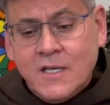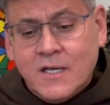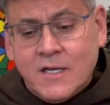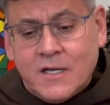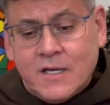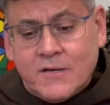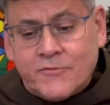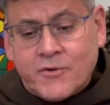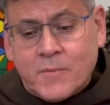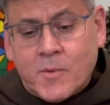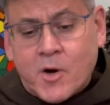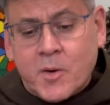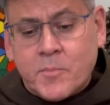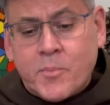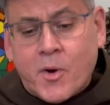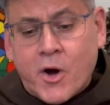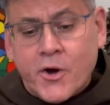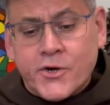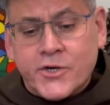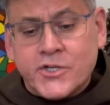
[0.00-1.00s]
from our
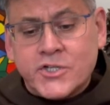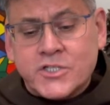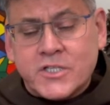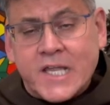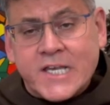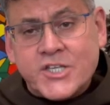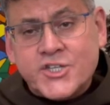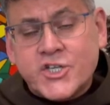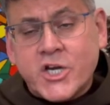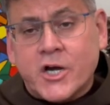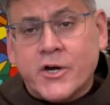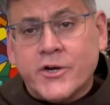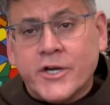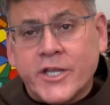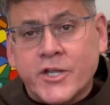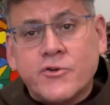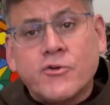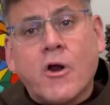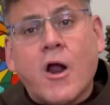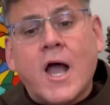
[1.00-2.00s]
partners at Charity
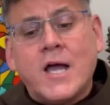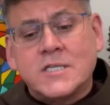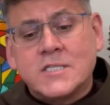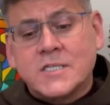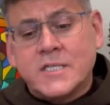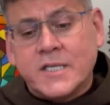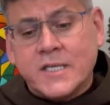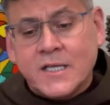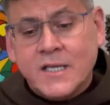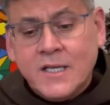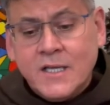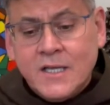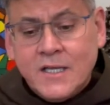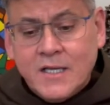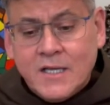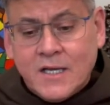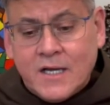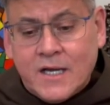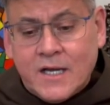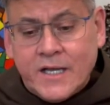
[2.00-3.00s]
Crossing
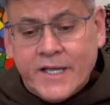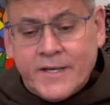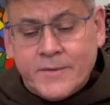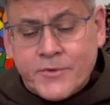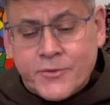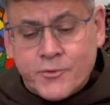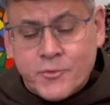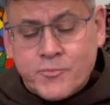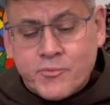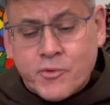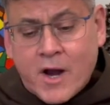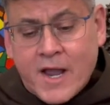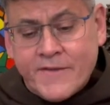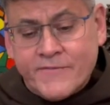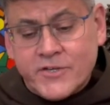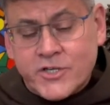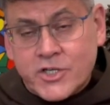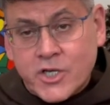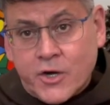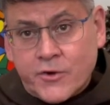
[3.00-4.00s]
and through
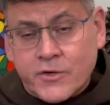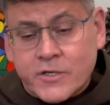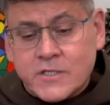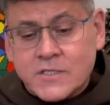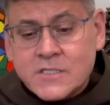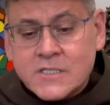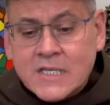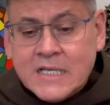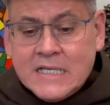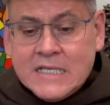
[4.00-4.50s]
private donors.